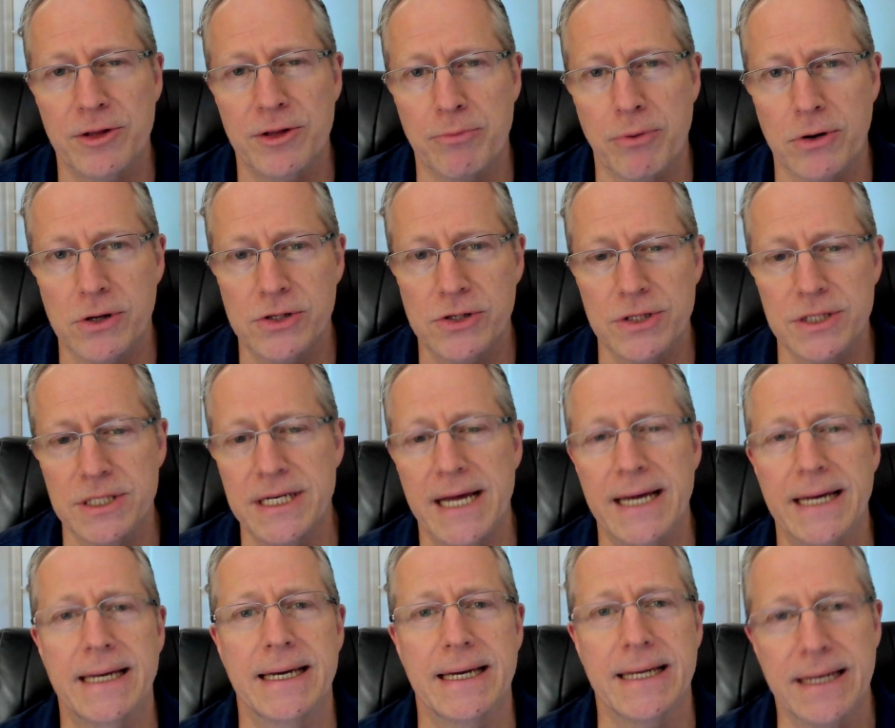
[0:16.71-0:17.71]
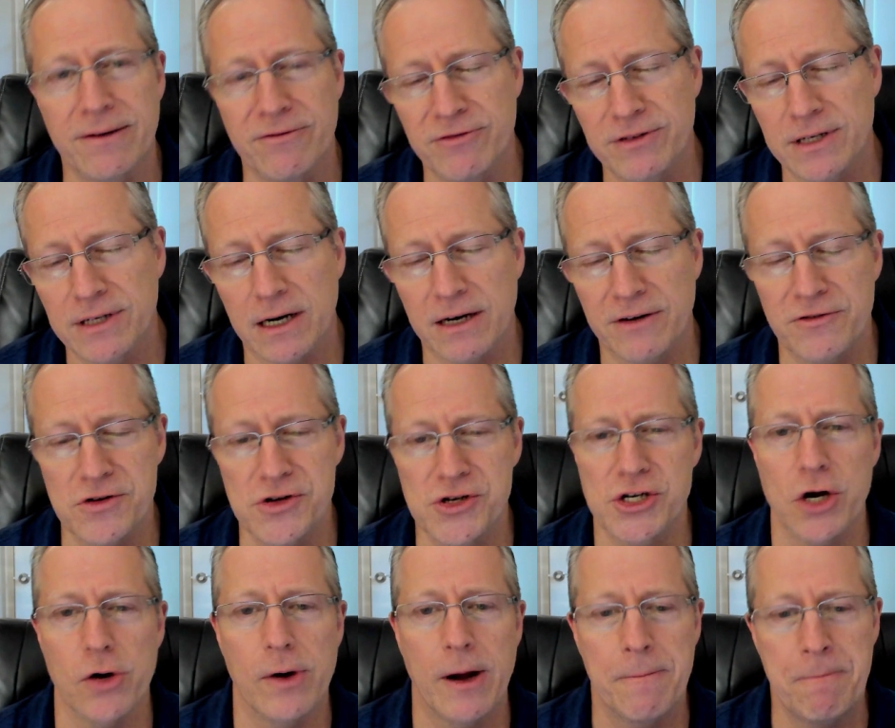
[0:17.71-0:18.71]
their portraits taken and photographers
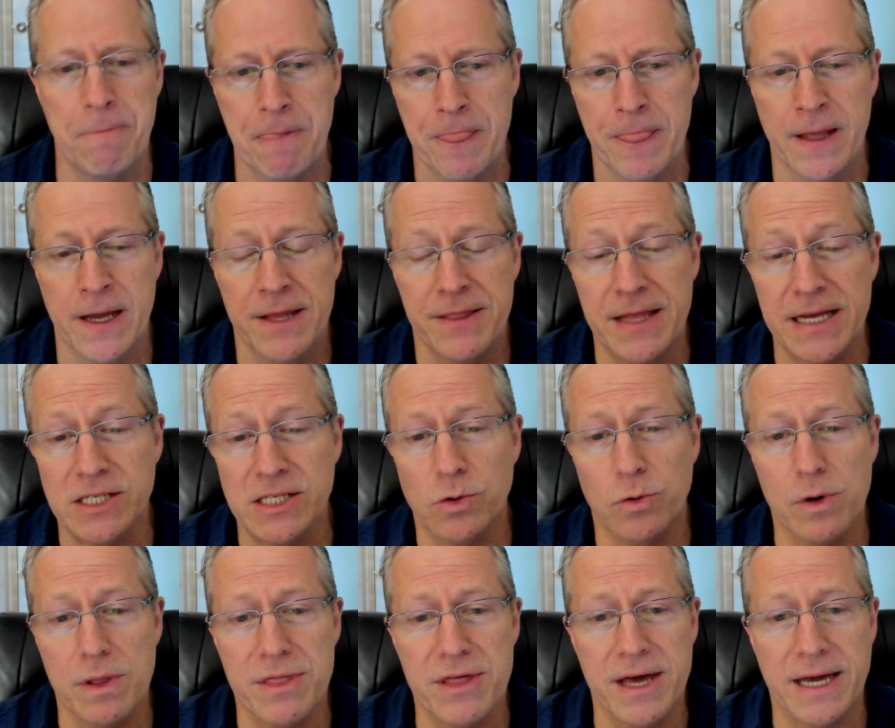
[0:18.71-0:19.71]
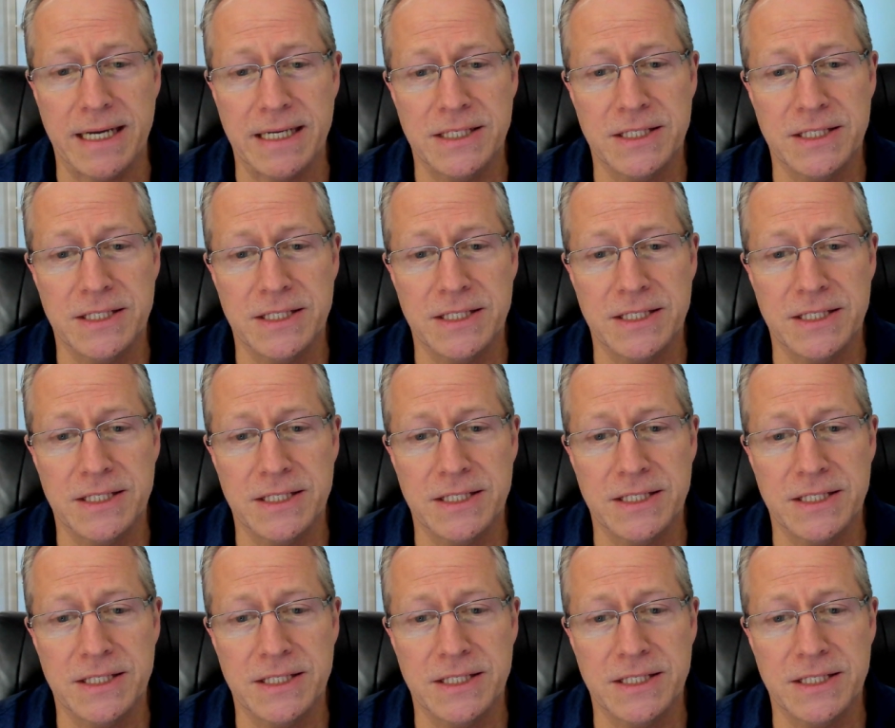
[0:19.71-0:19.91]
show up, that sort of thing.